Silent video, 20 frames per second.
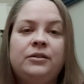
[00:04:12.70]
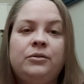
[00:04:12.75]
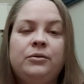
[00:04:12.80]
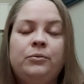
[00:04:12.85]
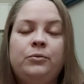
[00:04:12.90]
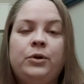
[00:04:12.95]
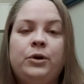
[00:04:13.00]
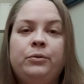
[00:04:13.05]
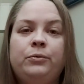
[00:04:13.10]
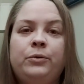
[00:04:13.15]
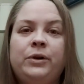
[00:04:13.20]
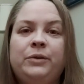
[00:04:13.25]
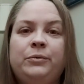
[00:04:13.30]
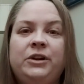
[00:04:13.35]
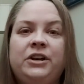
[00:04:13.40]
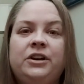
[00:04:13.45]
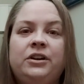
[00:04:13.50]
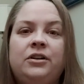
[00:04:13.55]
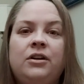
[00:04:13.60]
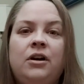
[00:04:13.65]
what we
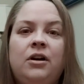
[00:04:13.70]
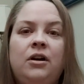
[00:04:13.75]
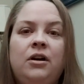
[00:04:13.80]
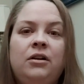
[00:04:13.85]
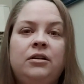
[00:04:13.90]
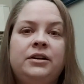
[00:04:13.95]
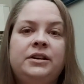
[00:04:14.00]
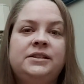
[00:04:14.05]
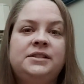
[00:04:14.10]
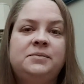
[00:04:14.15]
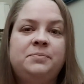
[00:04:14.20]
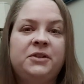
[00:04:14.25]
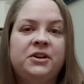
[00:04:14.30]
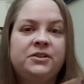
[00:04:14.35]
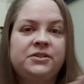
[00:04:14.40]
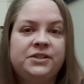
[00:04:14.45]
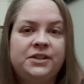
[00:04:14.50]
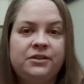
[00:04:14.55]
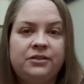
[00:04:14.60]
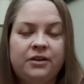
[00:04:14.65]
could call
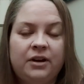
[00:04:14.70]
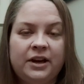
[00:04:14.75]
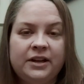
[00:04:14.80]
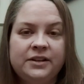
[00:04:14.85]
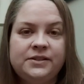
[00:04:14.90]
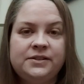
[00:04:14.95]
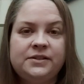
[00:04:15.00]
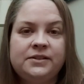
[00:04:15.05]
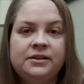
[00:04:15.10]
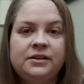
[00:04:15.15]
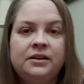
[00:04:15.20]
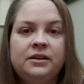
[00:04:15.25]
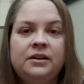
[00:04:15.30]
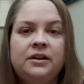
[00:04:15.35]
conspiracy thoughts,